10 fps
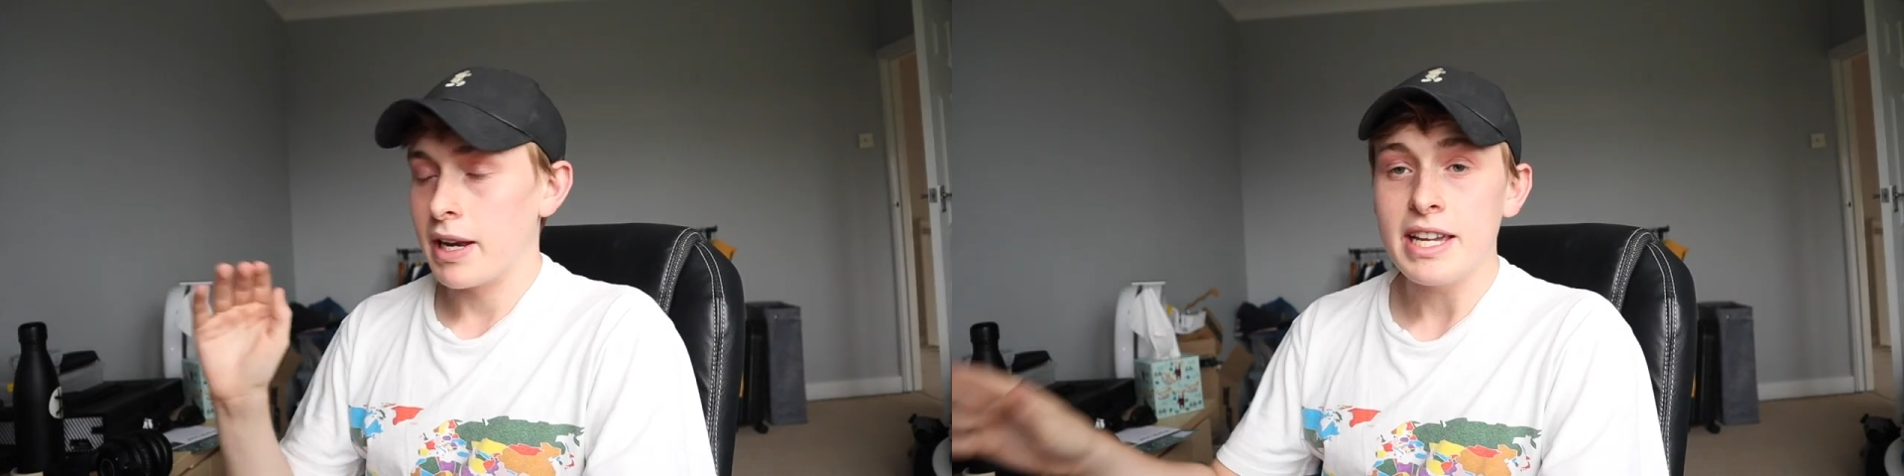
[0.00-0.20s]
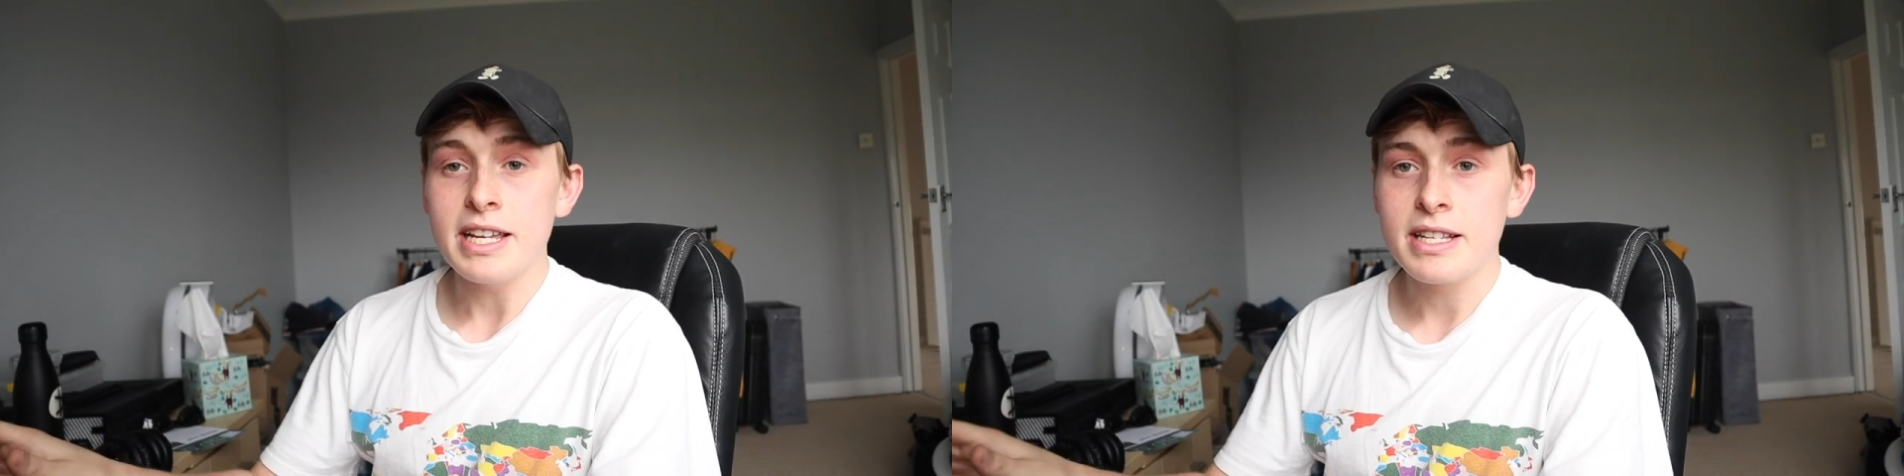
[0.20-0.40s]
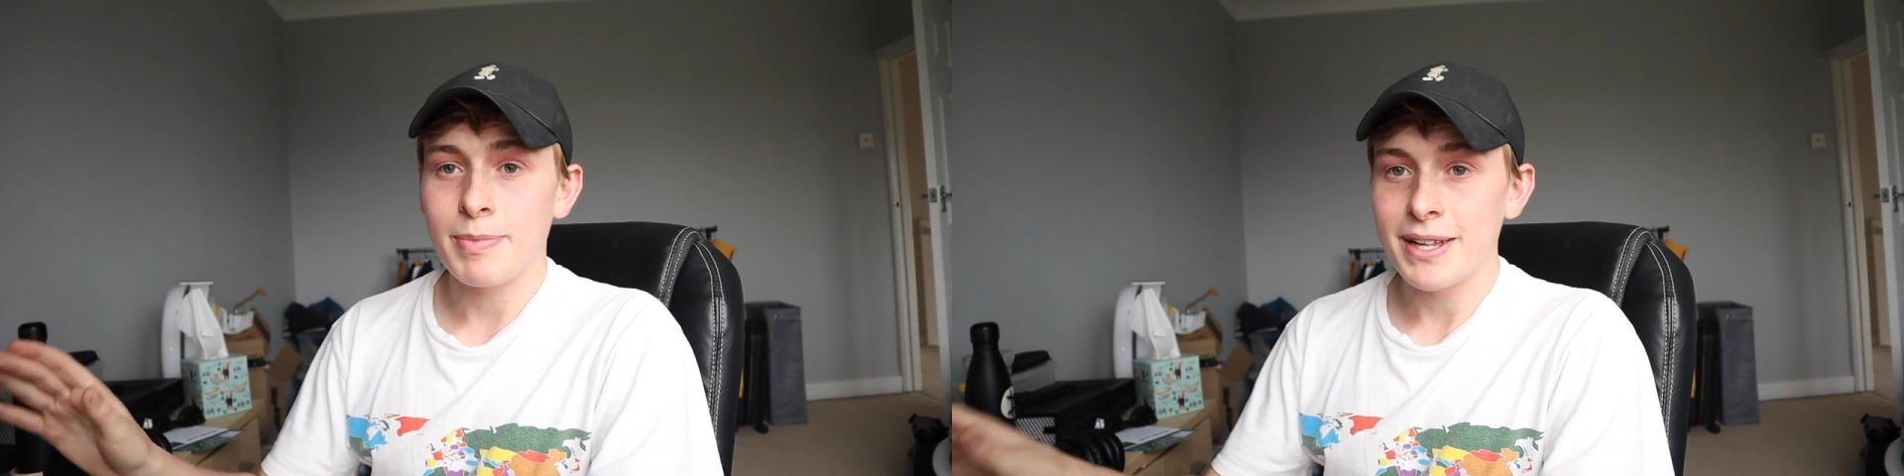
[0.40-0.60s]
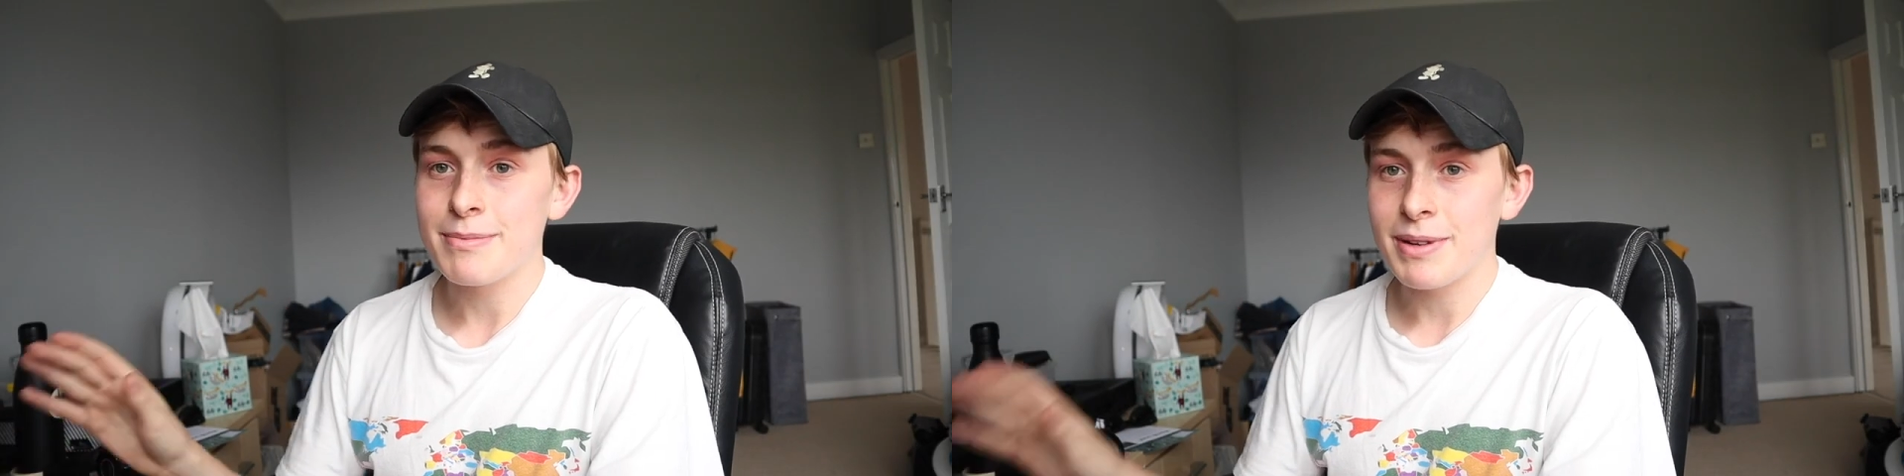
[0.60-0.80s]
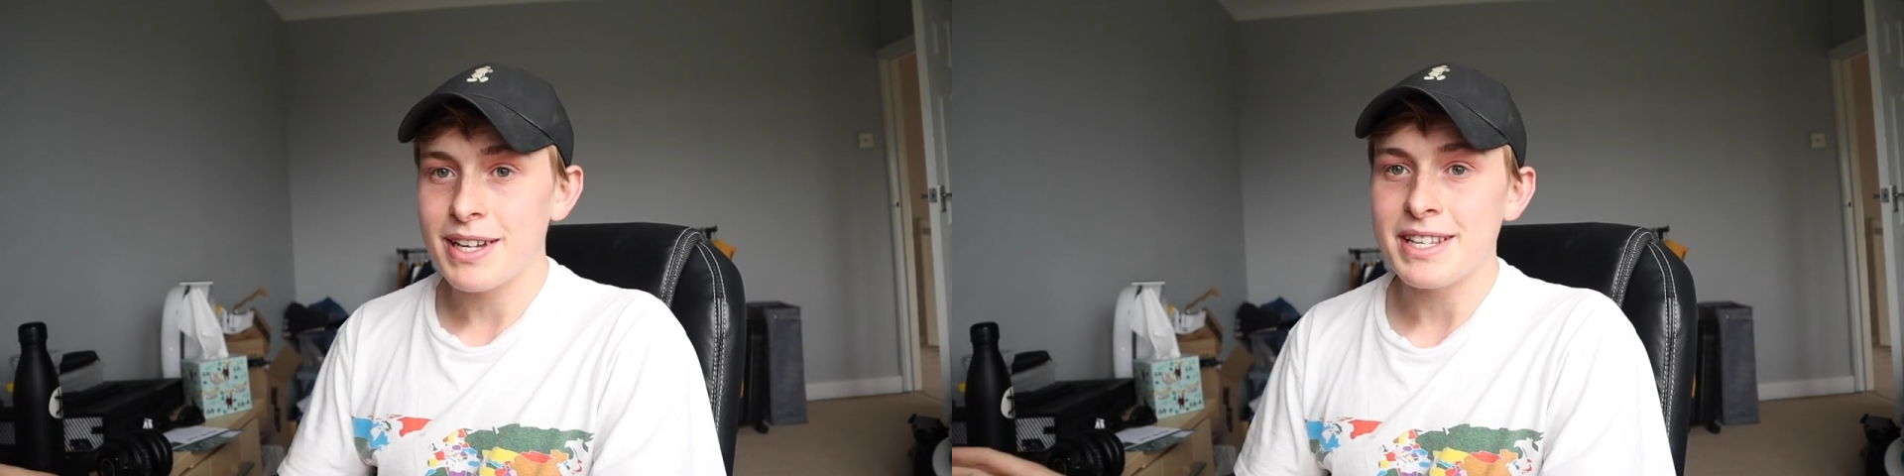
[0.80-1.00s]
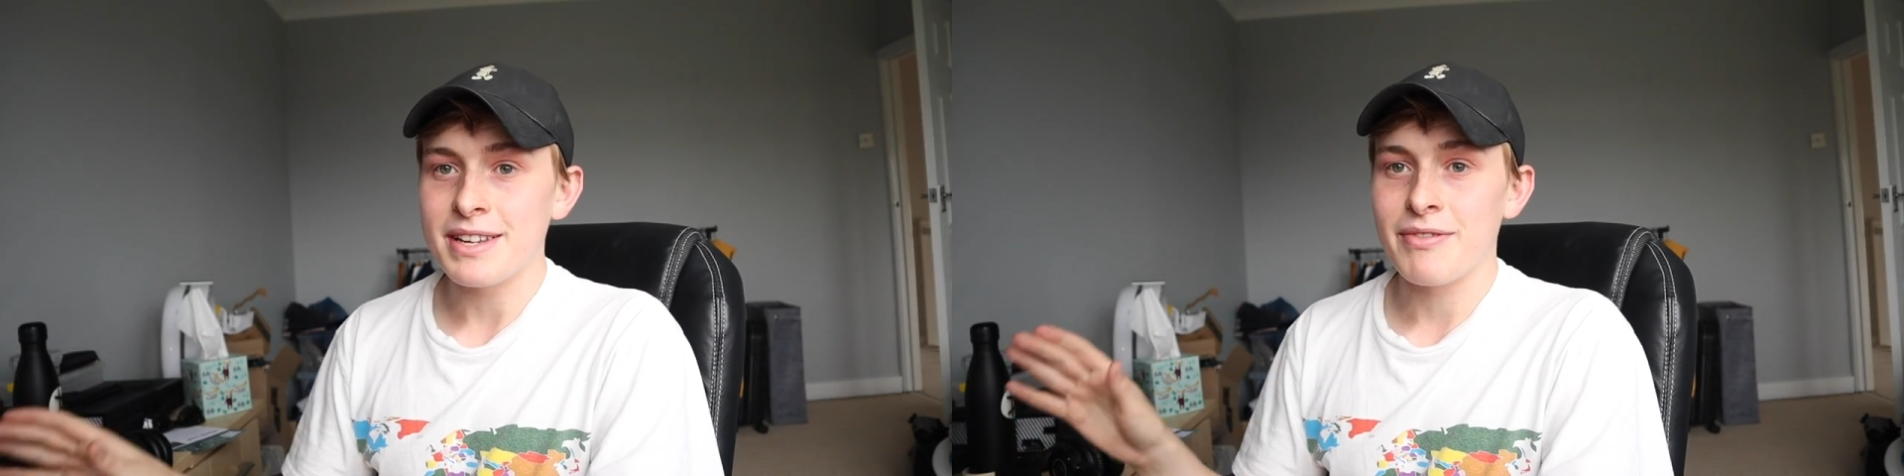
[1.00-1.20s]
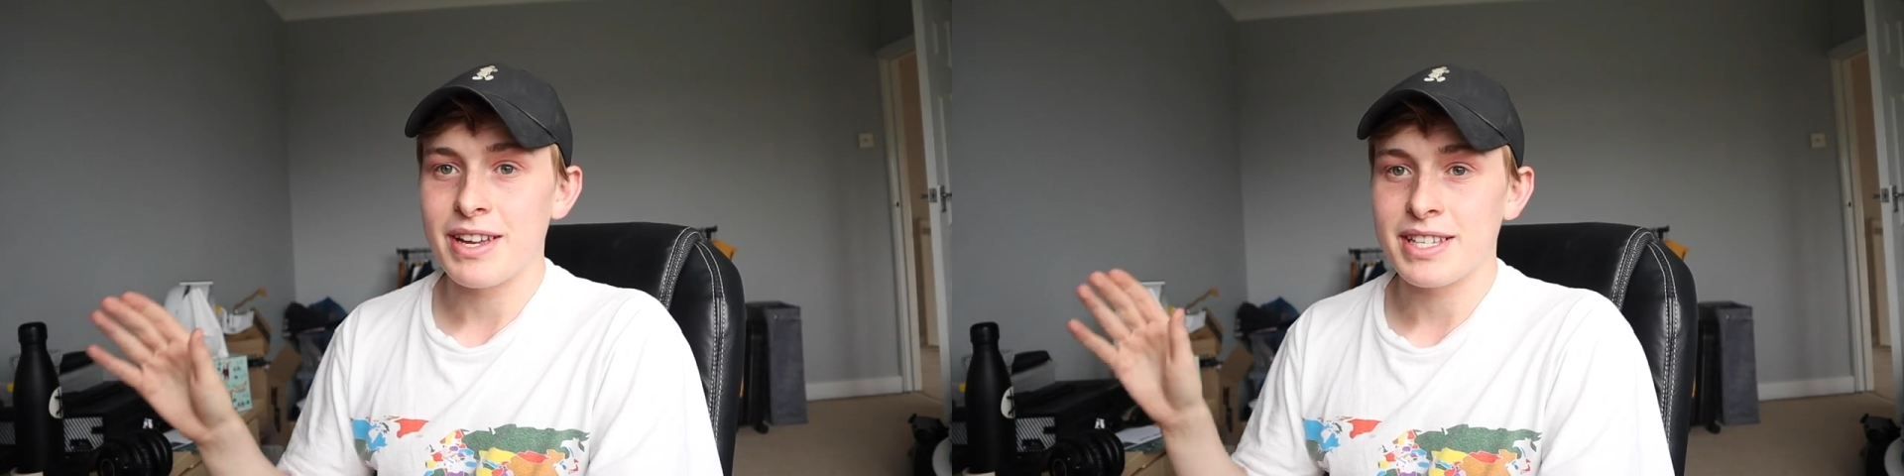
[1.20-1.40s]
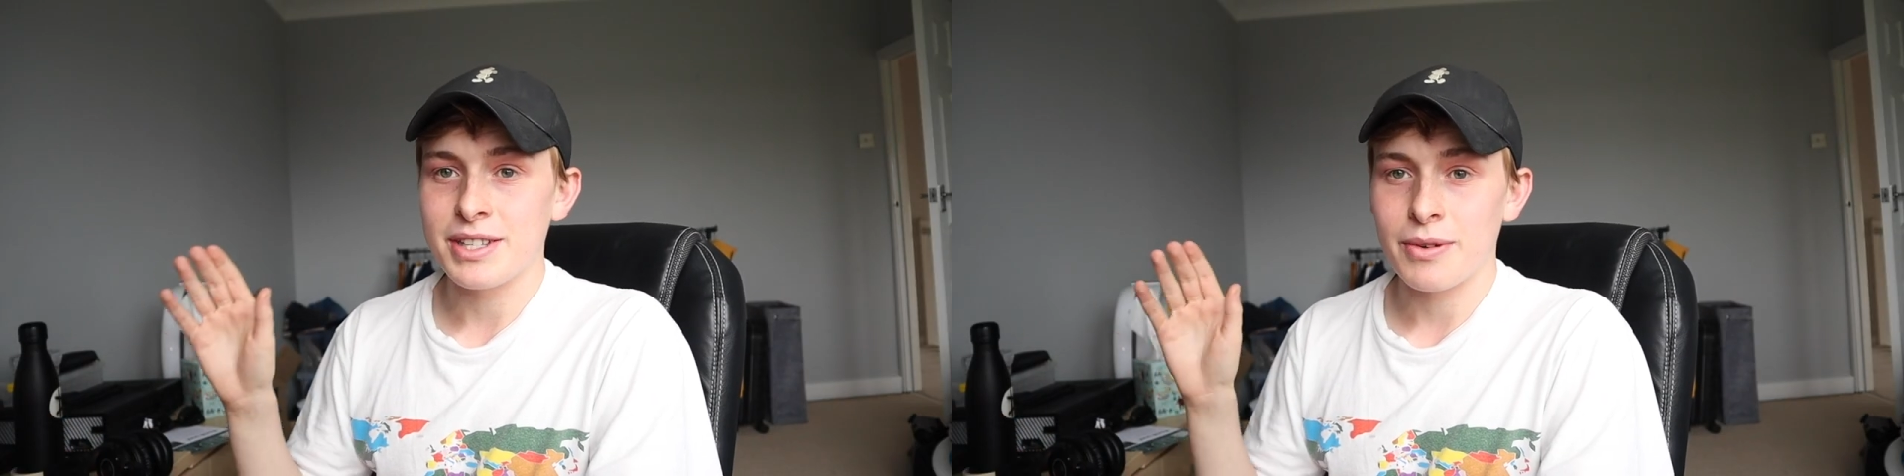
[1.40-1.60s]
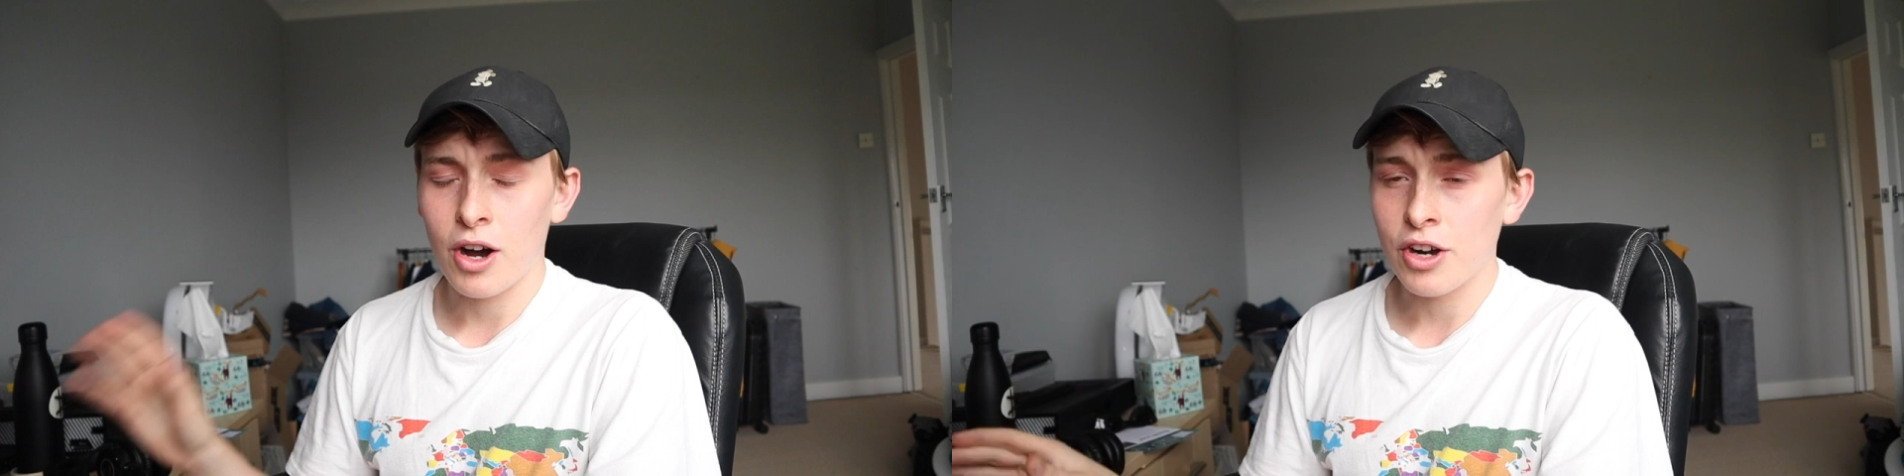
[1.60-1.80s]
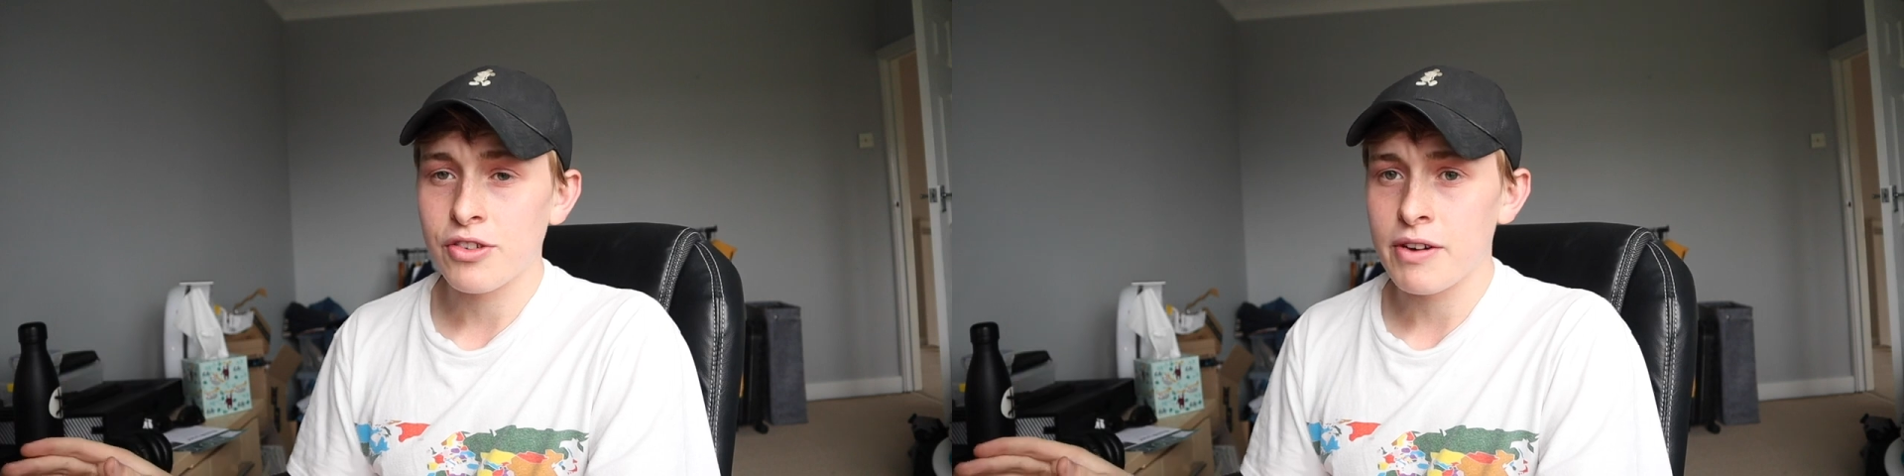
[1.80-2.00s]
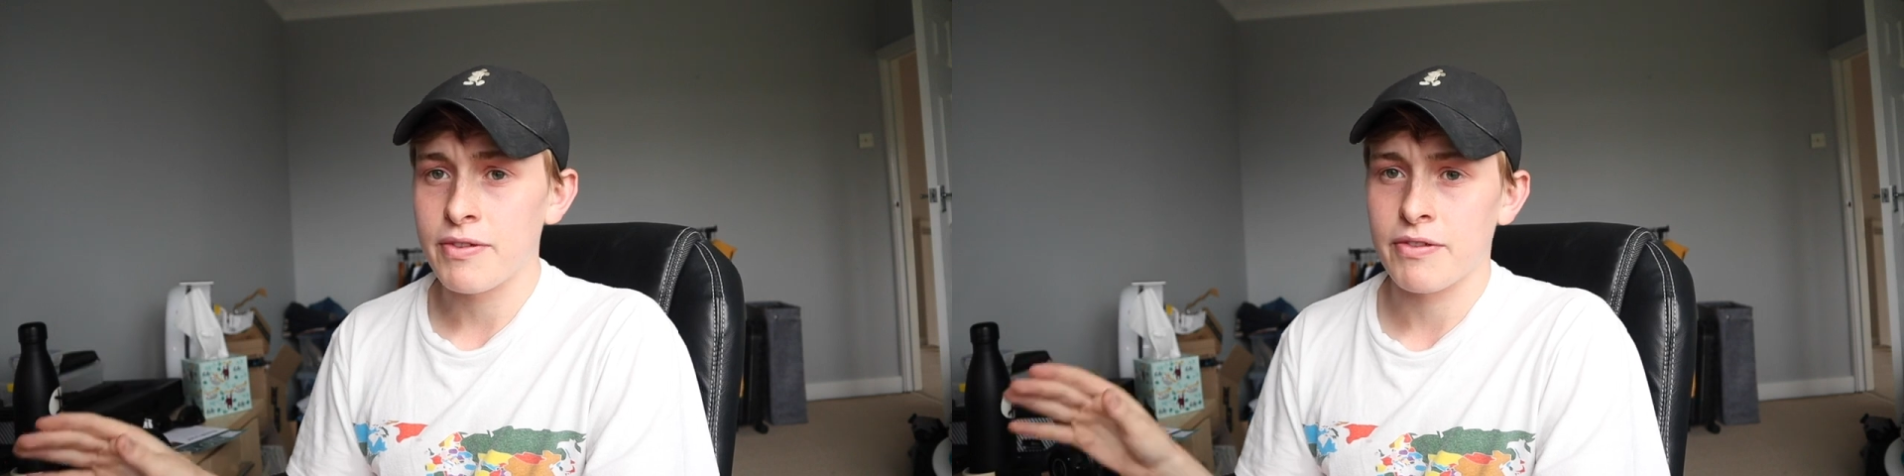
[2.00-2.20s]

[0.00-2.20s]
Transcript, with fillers: Please, please, please invest into a hard drive